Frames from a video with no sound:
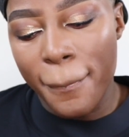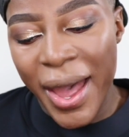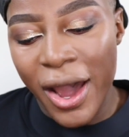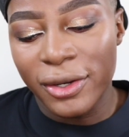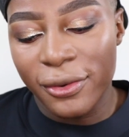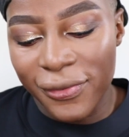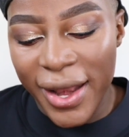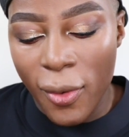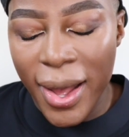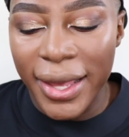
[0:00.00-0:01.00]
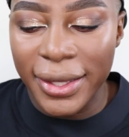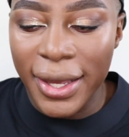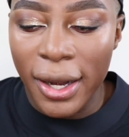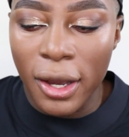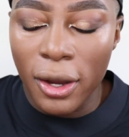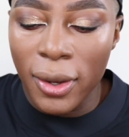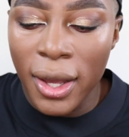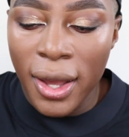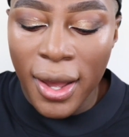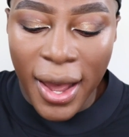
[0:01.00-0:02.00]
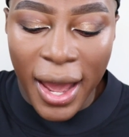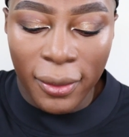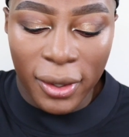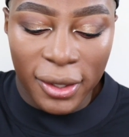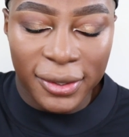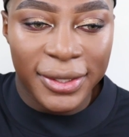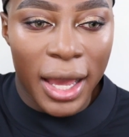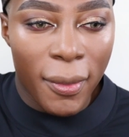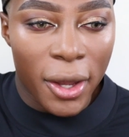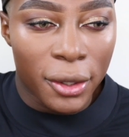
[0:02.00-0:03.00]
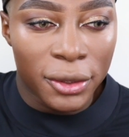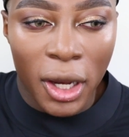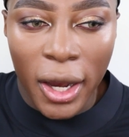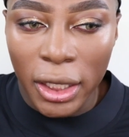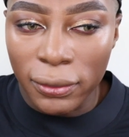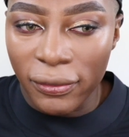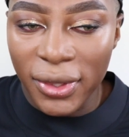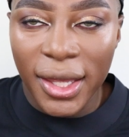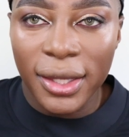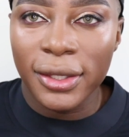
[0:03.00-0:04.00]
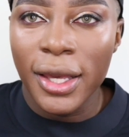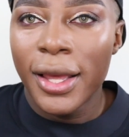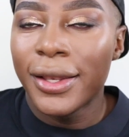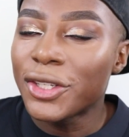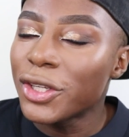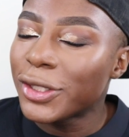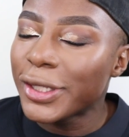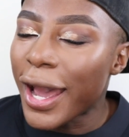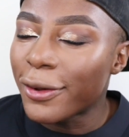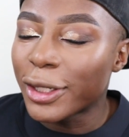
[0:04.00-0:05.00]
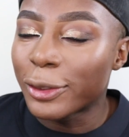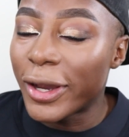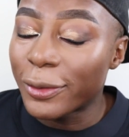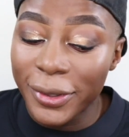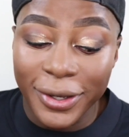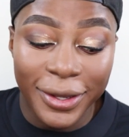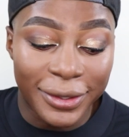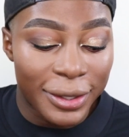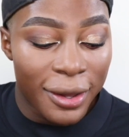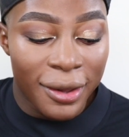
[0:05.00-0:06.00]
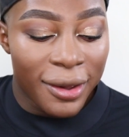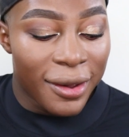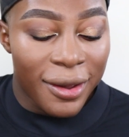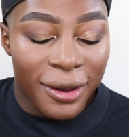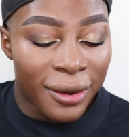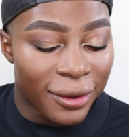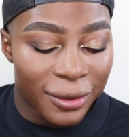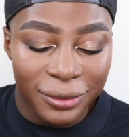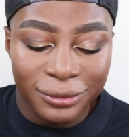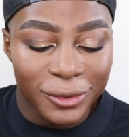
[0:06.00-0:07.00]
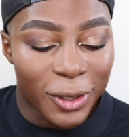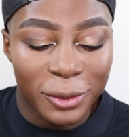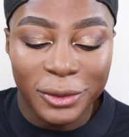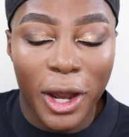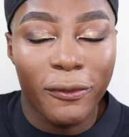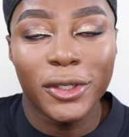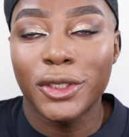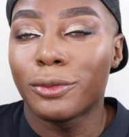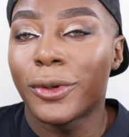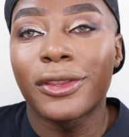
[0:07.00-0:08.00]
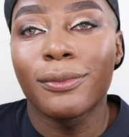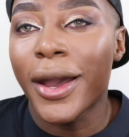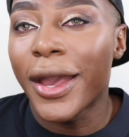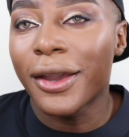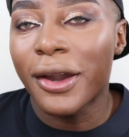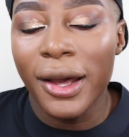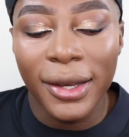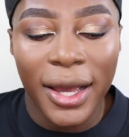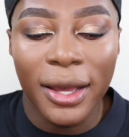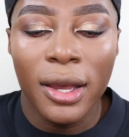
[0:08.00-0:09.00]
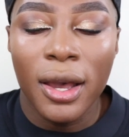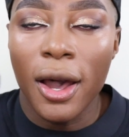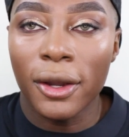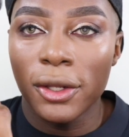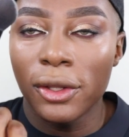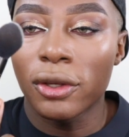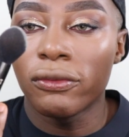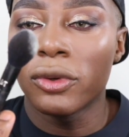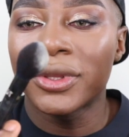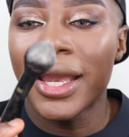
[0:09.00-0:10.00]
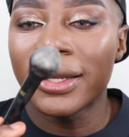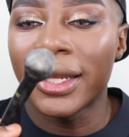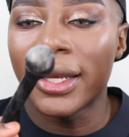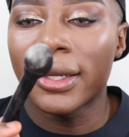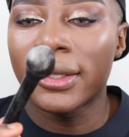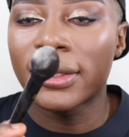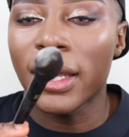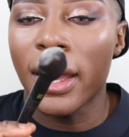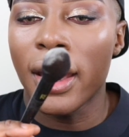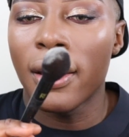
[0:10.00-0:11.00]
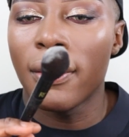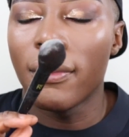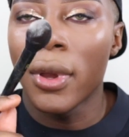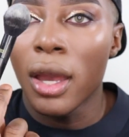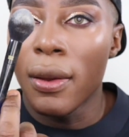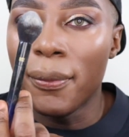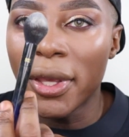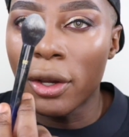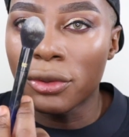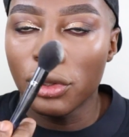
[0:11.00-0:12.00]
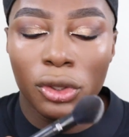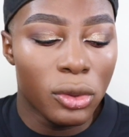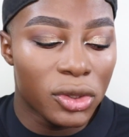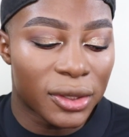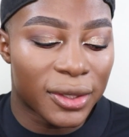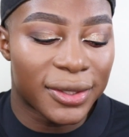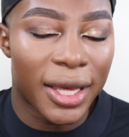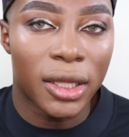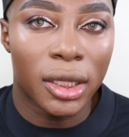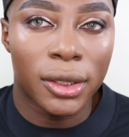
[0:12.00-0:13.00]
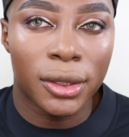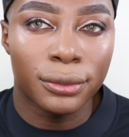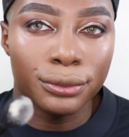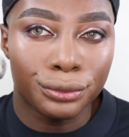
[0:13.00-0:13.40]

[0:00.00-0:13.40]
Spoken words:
powder flower in yellow, and I'm gonna set my under eyes with this. Let's just see how this works, because Golden Orange was my color. I'm gonna use a Real Techniques BO2 just to set this.